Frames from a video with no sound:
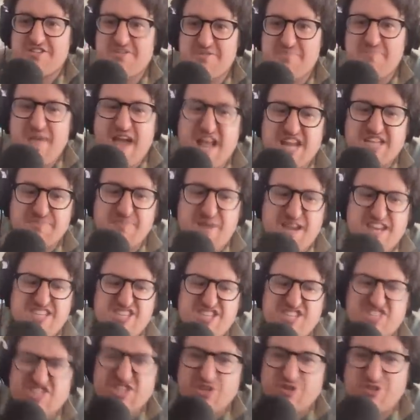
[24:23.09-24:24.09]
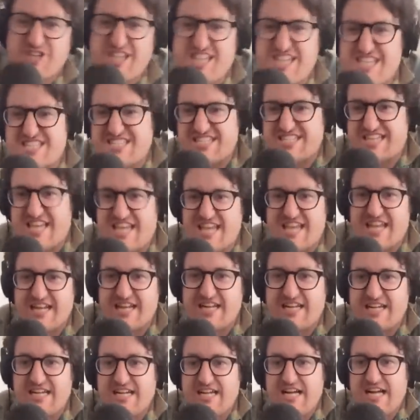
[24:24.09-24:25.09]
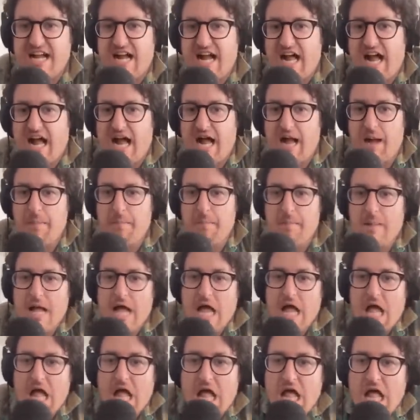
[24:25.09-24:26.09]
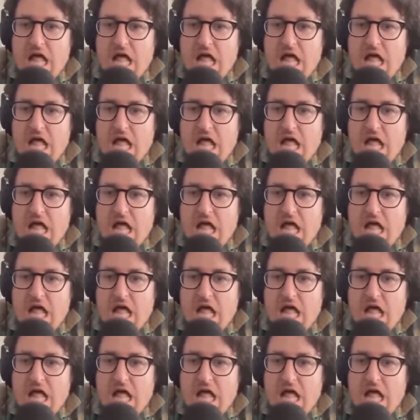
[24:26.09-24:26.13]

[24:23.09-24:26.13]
to match my silky skin. Um,